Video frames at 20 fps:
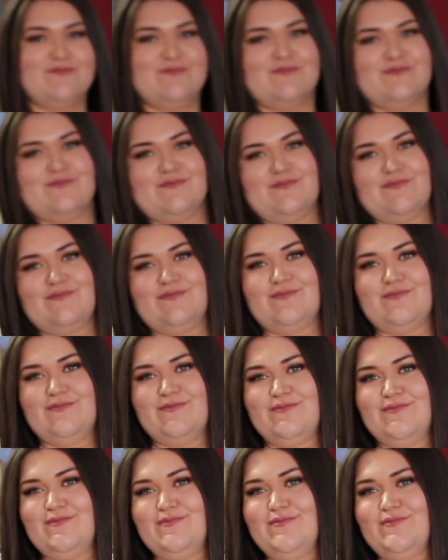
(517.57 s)
And
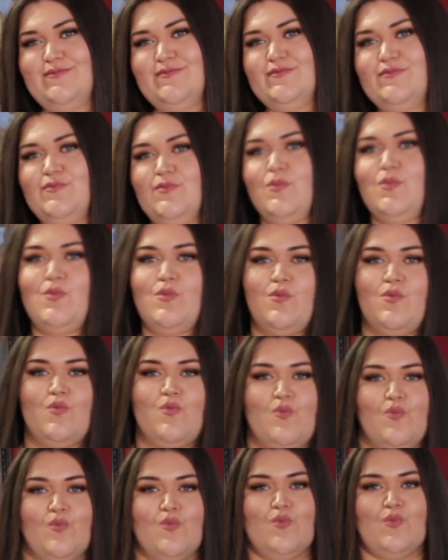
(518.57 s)

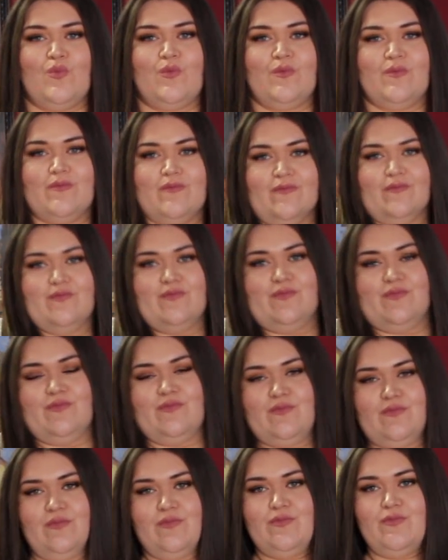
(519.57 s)
one thing I really like
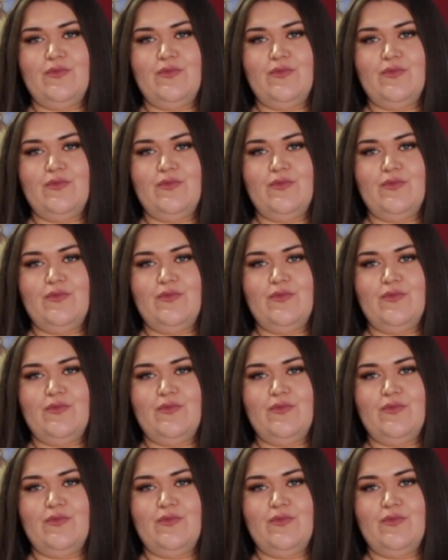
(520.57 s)
too,